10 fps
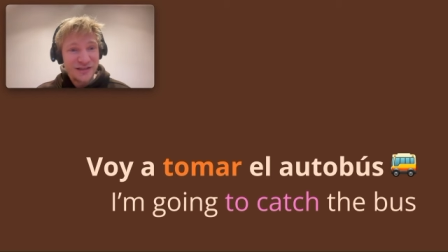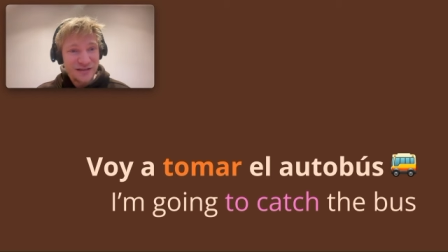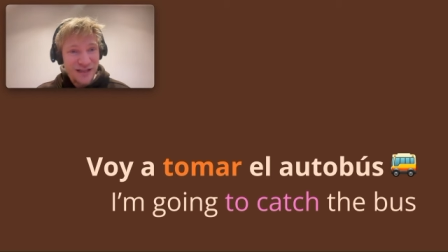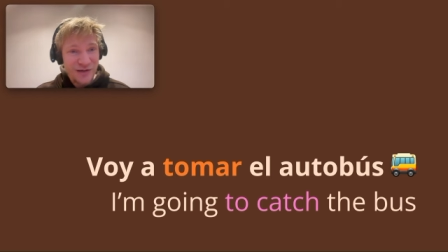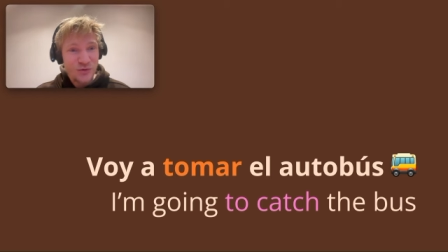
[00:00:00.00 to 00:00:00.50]

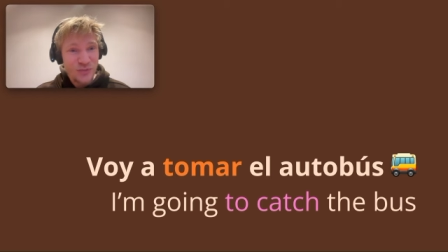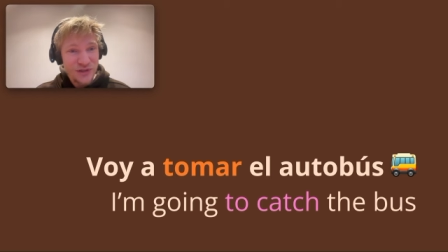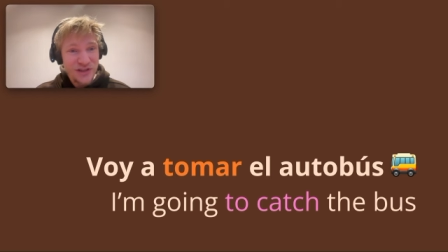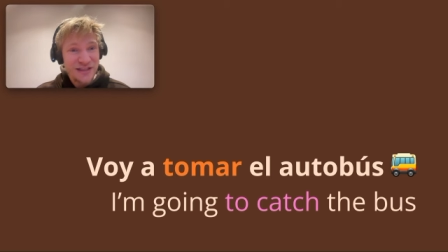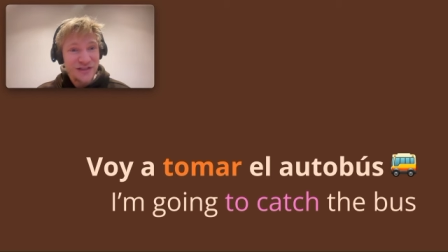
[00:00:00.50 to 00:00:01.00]
that will be
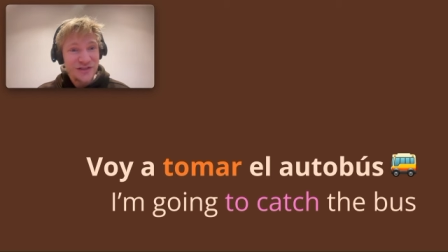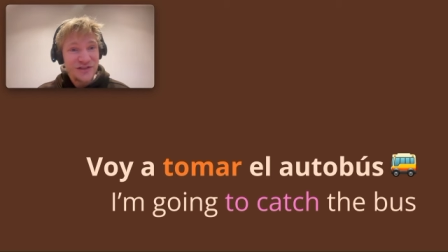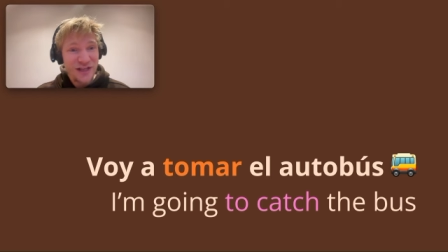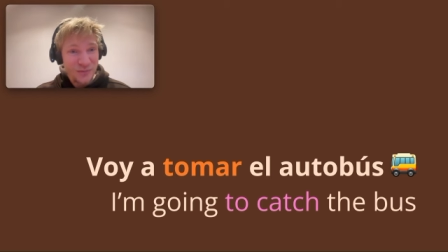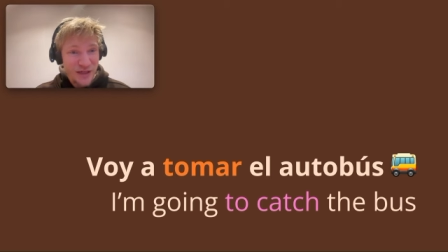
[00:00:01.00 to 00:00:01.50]
seen
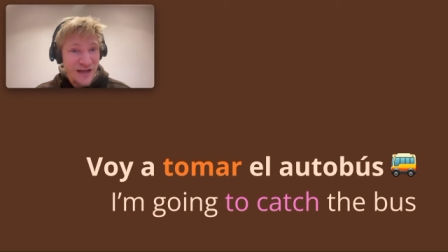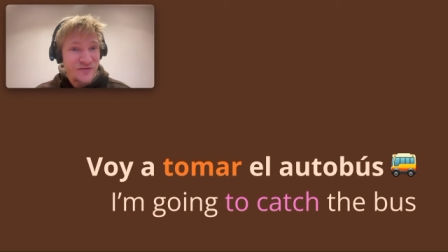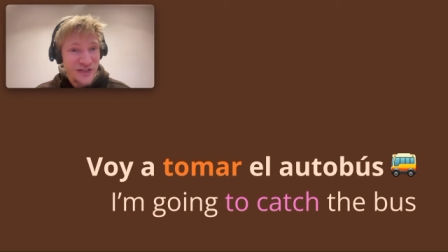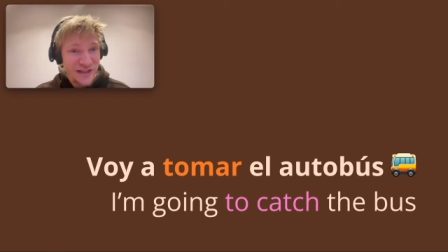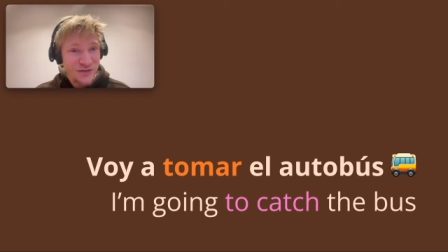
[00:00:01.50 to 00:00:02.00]
as I'm going to have
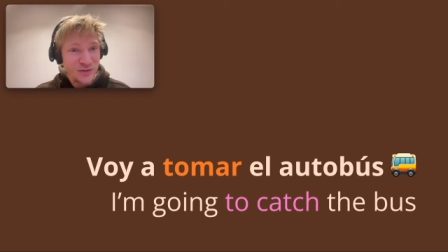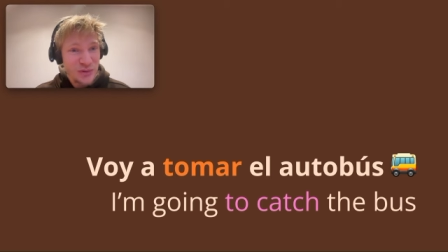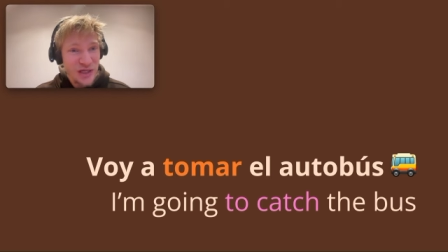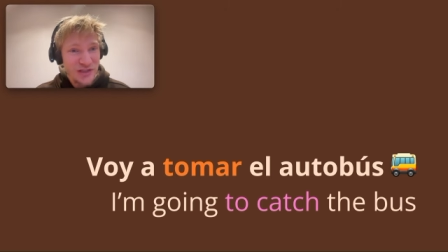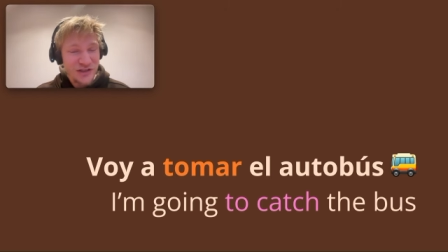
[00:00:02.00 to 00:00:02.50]
sex with the
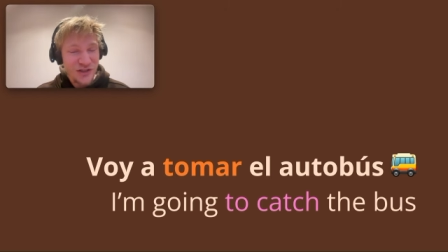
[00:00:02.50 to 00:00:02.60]
bus.